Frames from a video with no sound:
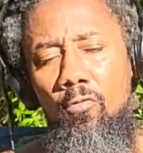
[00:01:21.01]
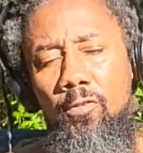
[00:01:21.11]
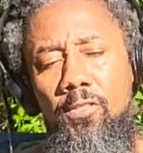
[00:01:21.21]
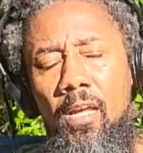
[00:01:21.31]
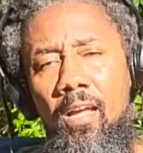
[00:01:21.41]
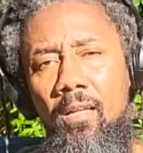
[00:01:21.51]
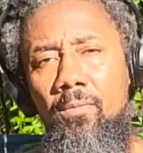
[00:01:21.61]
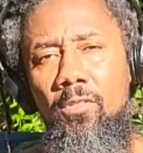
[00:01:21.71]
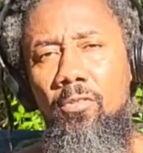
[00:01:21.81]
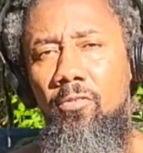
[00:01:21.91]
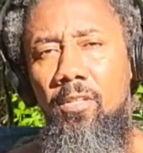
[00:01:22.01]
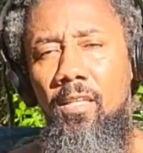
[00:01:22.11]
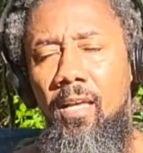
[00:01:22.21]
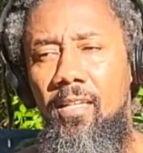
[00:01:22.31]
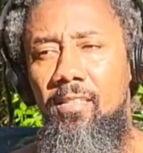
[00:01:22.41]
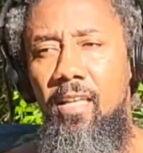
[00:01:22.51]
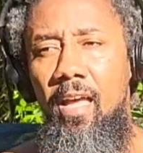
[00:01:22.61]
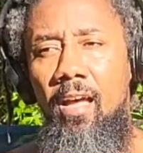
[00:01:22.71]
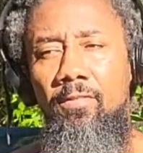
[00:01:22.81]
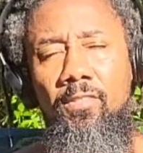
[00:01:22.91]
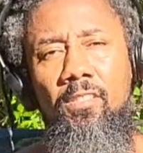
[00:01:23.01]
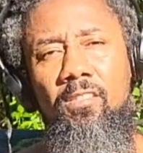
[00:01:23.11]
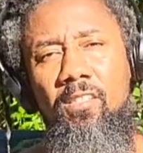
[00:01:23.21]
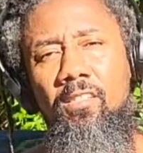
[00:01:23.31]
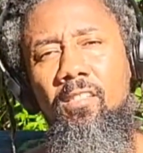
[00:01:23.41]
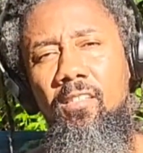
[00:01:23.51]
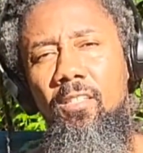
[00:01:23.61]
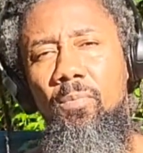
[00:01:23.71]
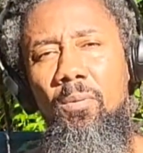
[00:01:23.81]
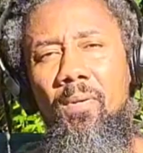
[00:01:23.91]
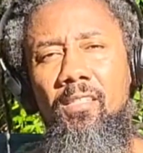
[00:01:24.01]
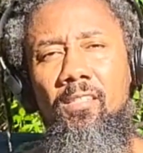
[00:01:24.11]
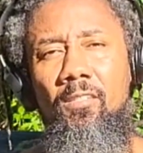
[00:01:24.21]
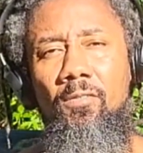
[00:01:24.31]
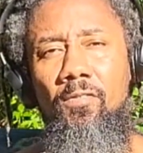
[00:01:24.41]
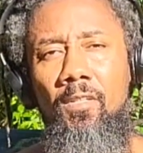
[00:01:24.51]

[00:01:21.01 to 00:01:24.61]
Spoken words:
over time you'll realize that I've consistently been myself.